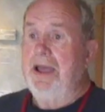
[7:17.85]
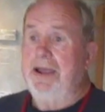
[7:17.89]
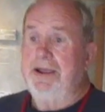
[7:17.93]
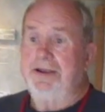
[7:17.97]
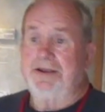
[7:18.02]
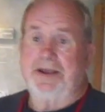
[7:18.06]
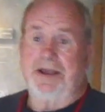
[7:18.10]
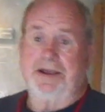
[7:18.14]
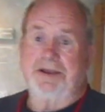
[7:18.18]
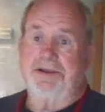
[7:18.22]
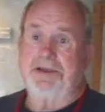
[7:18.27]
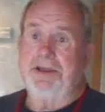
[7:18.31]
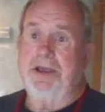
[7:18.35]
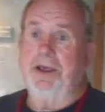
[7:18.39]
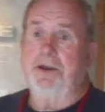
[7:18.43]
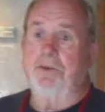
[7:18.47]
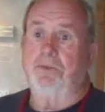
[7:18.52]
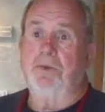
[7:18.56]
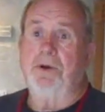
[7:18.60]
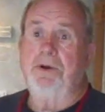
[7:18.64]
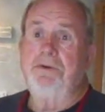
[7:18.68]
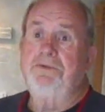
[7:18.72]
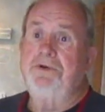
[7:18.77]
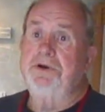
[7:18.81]
As I
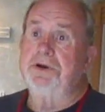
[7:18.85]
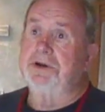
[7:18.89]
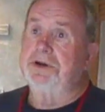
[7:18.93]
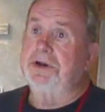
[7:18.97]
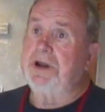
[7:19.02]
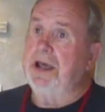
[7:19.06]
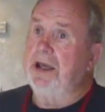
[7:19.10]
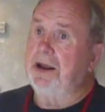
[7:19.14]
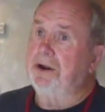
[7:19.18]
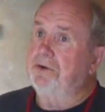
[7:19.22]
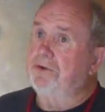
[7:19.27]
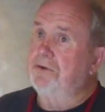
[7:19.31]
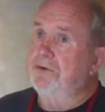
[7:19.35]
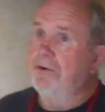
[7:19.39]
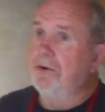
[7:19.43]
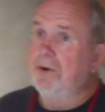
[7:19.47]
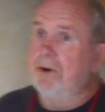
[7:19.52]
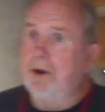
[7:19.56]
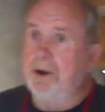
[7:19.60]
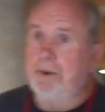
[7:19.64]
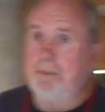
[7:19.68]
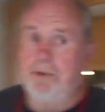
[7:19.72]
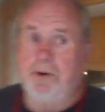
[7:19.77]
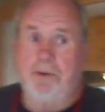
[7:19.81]
said, we've just had
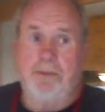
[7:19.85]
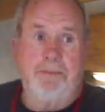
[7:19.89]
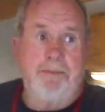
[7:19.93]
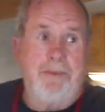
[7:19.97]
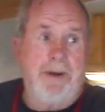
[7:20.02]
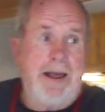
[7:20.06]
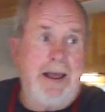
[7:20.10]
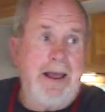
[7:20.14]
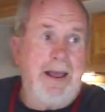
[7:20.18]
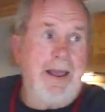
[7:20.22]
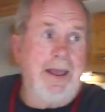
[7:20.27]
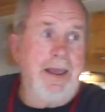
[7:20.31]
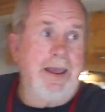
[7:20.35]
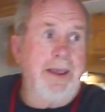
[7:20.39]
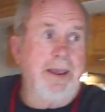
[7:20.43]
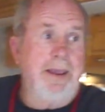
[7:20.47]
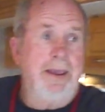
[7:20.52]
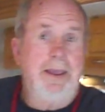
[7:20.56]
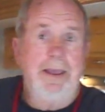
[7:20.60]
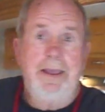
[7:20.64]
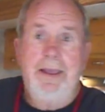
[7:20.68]
trouble buying